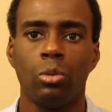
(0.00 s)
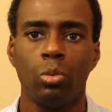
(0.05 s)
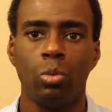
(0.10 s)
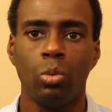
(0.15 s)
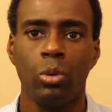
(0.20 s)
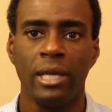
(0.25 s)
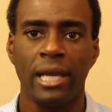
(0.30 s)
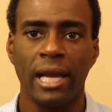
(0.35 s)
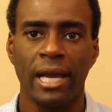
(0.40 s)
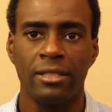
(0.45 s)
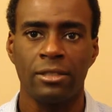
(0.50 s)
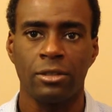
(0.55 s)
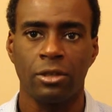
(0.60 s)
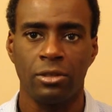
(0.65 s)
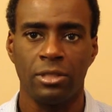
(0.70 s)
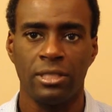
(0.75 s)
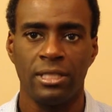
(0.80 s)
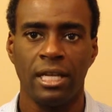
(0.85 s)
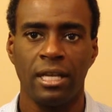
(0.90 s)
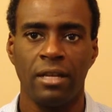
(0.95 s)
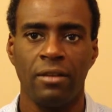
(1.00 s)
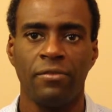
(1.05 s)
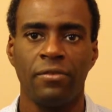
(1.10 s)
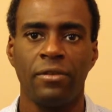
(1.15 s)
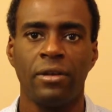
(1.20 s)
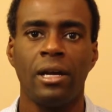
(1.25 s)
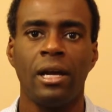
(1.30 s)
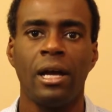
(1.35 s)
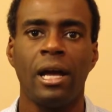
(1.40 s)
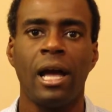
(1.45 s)
we ask ourselves,
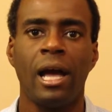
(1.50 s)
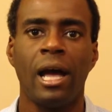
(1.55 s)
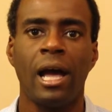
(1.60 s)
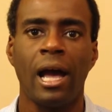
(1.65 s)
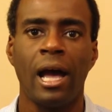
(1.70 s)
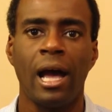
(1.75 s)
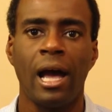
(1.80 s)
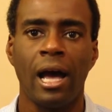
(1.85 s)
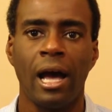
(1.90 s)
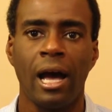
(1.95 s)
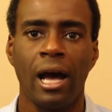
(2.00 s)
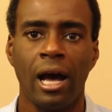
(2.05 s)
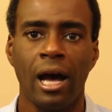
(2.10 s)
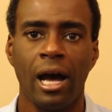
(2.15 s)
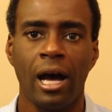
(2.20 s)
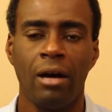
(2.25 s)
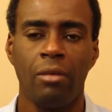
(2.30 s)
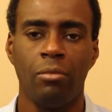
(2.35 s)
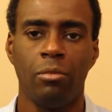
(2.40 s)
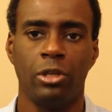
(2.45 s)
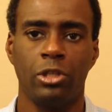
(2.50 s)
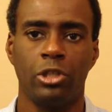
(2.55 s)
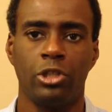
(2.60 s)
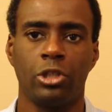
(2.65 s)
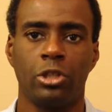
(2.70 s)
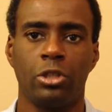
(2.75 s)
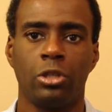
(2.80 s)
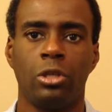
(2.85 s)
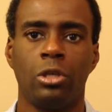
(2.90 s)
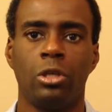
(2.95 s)
how
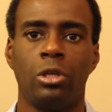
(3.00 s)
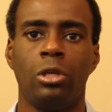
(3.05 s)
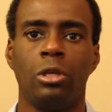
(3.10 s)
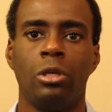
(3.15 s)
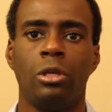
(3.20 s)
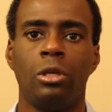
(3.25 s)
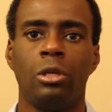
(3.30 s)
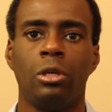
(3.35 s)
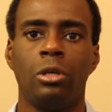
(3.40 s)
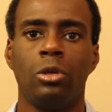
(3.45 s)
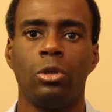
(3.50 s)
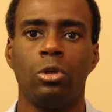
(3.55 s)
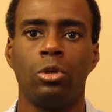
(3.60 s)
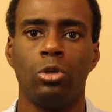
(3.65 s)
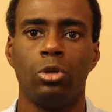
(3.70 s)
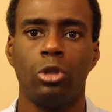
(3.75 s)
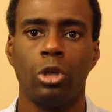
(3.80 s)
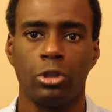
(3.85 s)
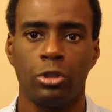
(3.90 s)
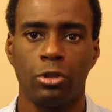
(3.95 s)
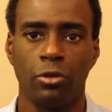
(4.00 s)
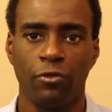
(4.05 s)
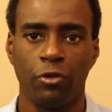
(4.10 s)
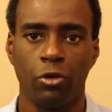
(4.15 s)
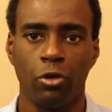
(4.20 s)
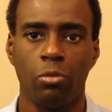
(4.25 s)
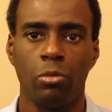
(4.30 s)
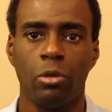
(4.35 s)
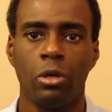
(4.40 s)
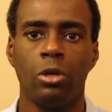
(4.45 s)
much does the
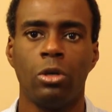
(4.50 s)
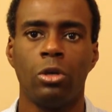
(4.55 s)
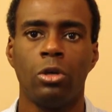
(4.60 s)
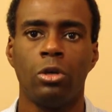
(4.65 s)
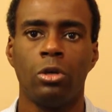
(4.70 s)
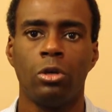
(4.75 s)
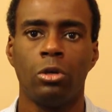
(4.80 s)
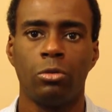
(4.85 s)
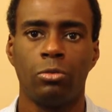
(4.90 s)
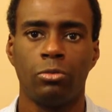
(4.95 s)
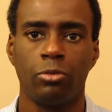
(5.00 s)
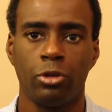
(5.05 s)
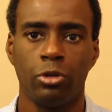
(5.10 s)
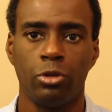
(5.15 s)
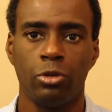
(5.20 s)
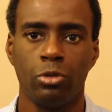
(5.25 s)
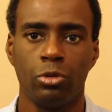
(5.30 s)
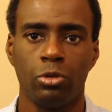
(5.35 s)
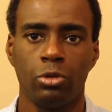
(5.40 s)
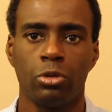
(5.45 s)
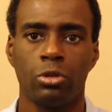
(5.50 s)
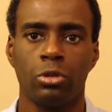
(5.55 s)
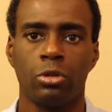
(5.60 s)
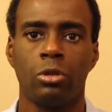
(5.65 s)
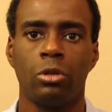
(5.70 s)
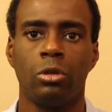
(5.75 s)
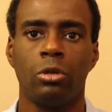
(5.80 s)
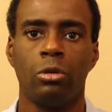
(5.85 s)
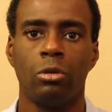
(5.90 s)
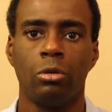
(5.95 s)
firm produce
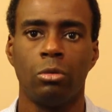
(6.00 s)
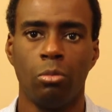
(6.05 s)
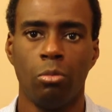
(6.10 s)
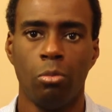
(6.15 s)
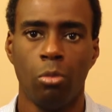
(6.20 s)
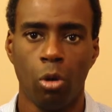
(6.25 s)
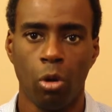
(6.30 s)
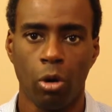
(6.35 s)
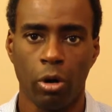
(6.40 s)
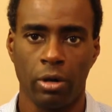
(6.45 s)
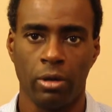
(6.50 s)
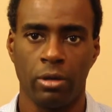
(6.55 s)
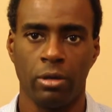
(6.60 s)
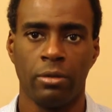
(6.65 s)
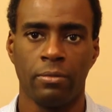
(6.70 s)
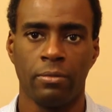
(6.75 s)
more?